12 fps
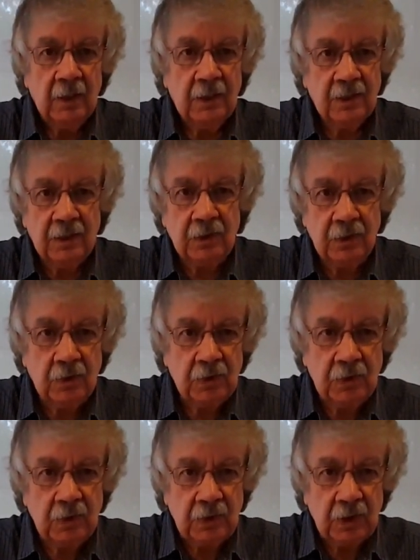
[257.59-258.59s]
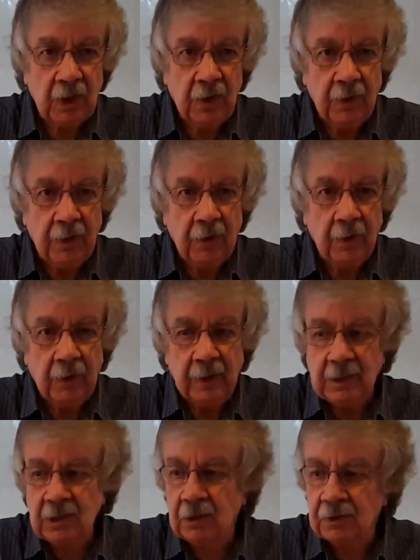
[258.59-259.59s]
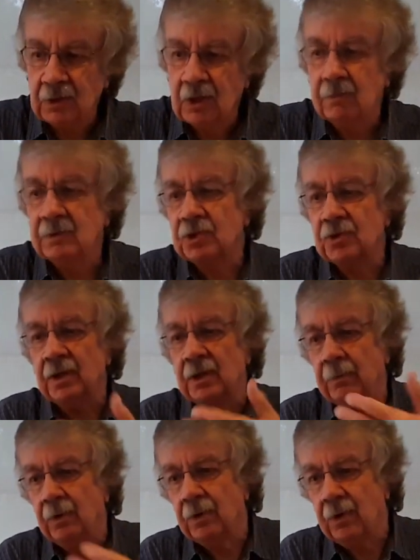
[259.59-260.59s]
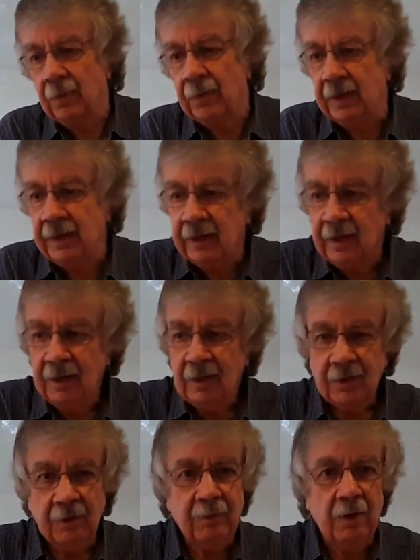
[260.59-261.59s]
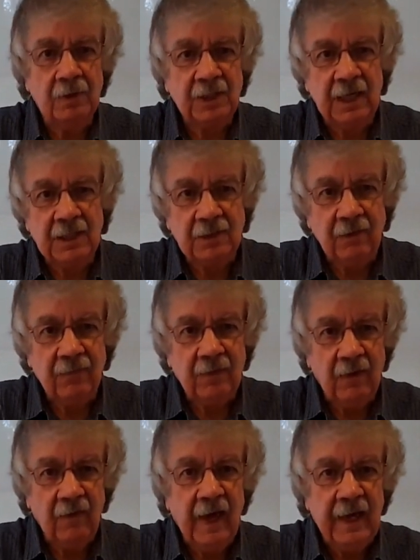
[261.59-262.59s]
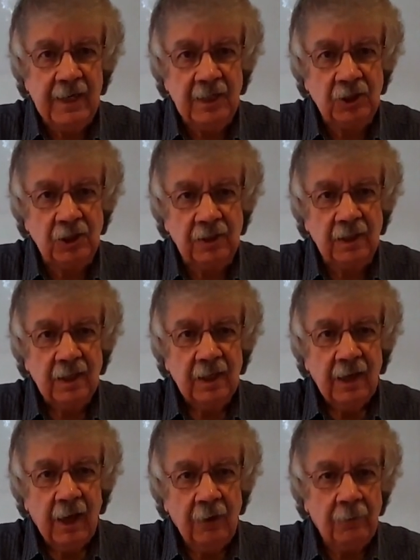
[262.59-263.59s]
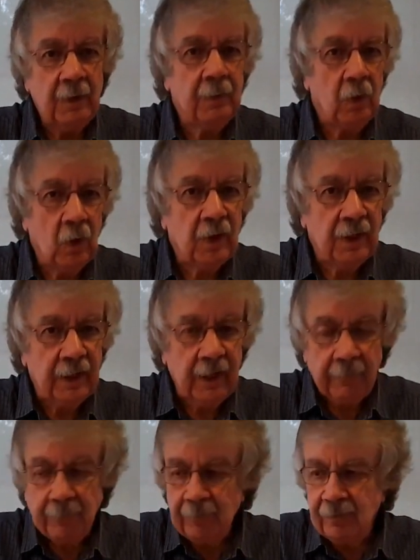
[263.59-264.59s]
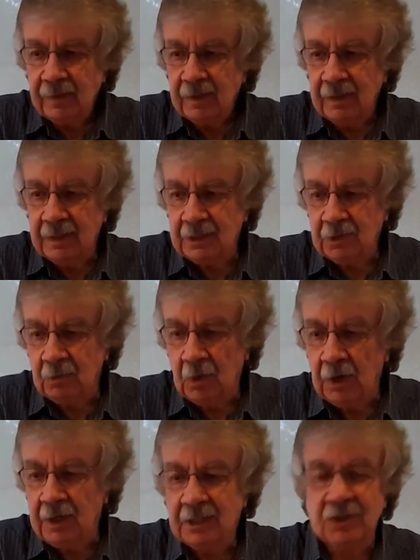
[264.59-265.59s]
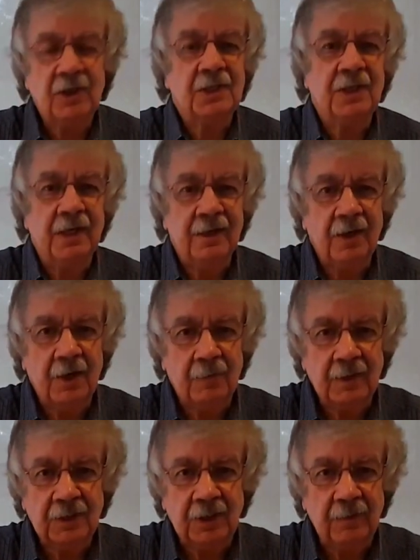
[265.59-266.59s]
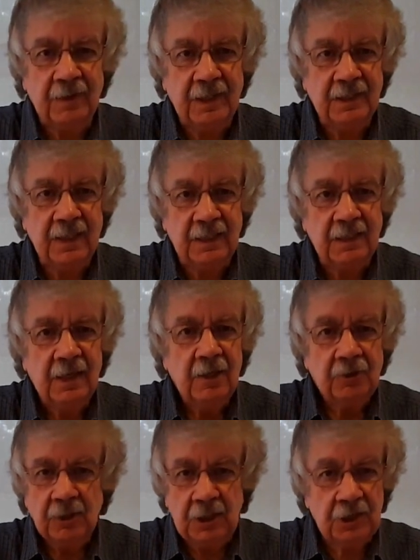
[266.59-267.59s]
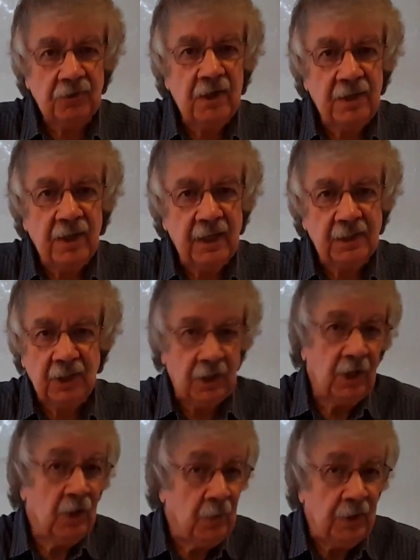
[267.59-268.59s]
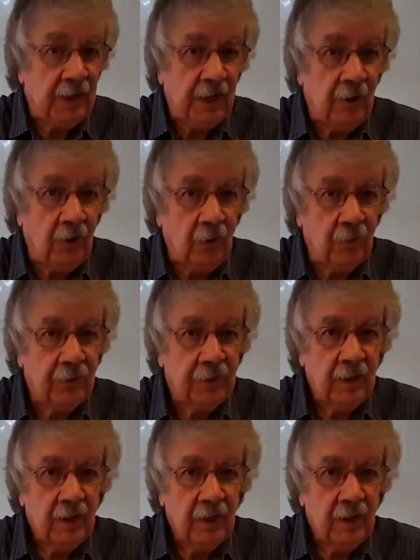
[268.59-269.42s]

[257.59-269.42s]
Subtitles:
So there's all sorts of going on, and there's lots of commentary in the book on the process of age and how people look at it. There's one interesting line where somebody says, there's three things that go when you get old.